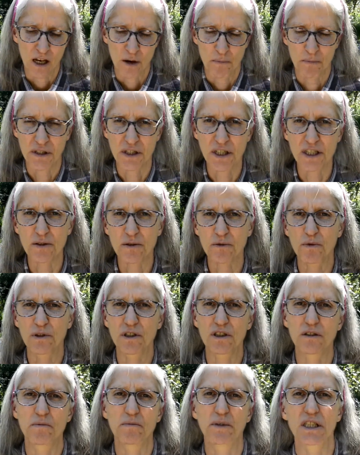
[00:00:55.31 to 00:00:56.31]
But this
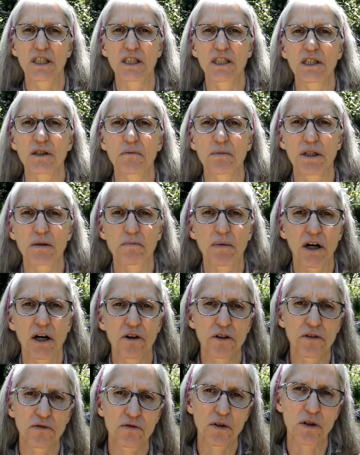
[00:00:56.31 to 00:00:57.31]
will be a little bit about
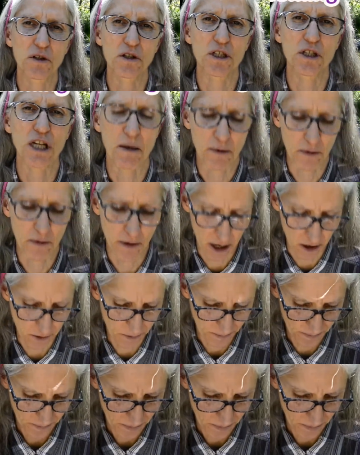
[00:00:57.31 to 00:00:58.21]
the first time around.